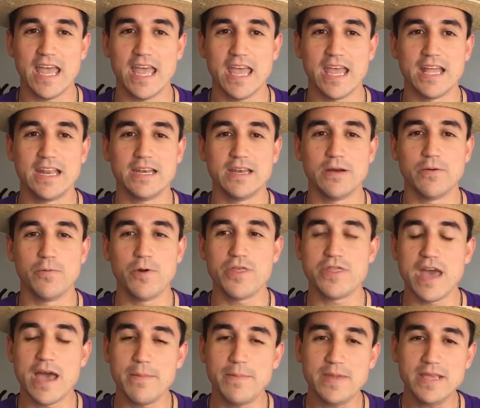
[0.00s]
And
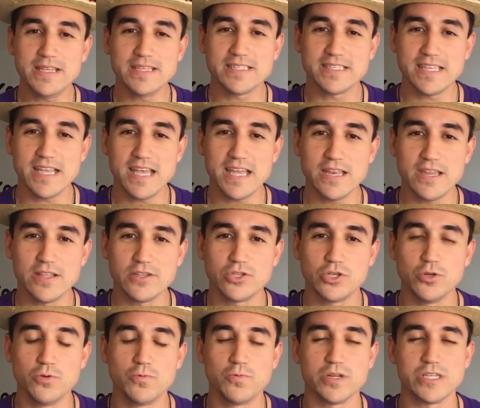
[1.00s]
with that being said,
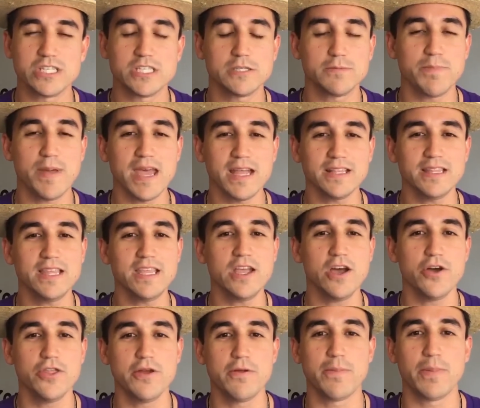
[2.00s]
to respect the
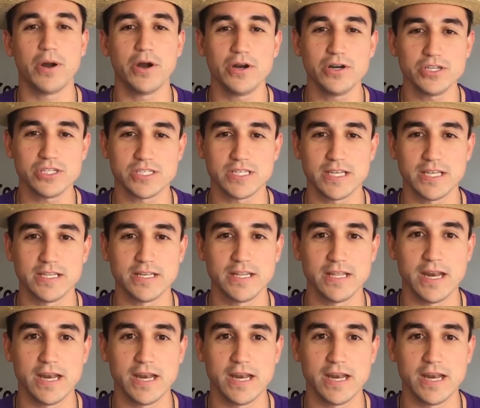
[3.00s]
other person,